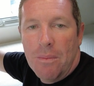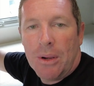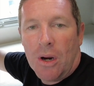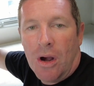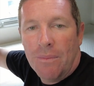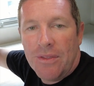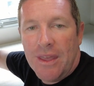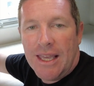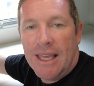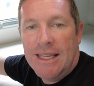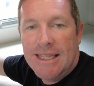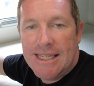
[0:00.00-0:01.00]
but I'm
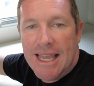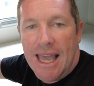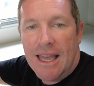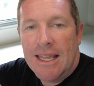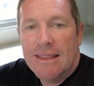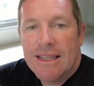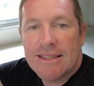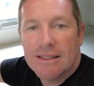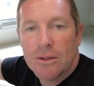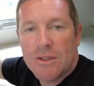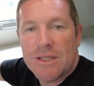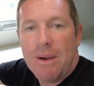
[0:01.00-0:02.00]
thinking down in this
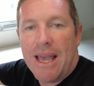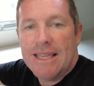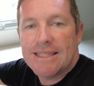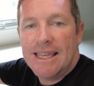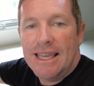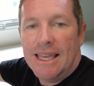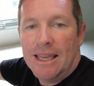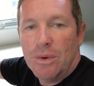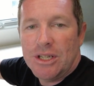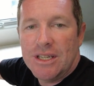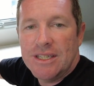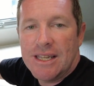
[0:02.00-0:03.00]
little space here,
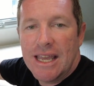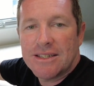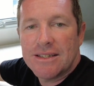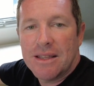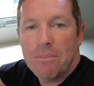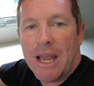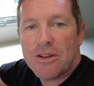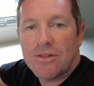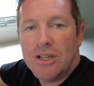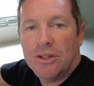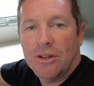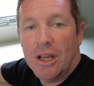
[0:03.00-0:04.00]
which is next to the
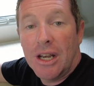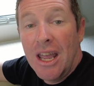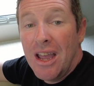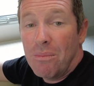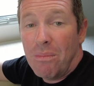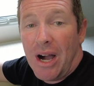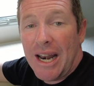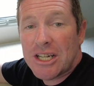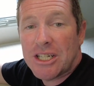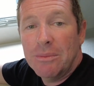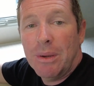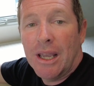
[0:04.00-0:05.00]
battery unit, might
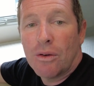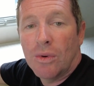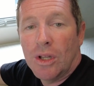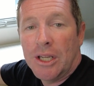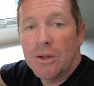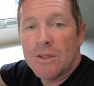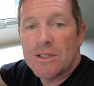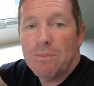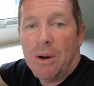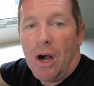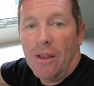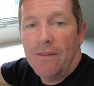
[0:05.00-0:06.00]
actually be a really good
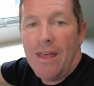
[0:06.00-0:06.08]
spot.